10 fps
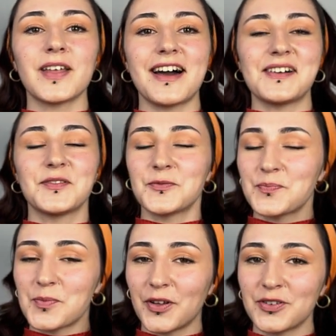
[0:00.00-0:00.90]
and
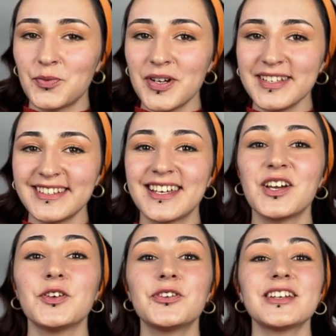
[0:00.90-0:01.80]
plot twist,
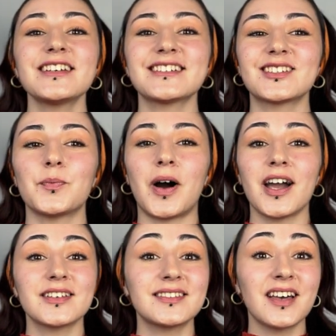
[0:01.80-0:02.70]
you can
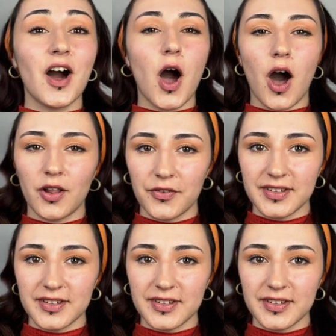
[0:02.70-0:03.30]
customize all of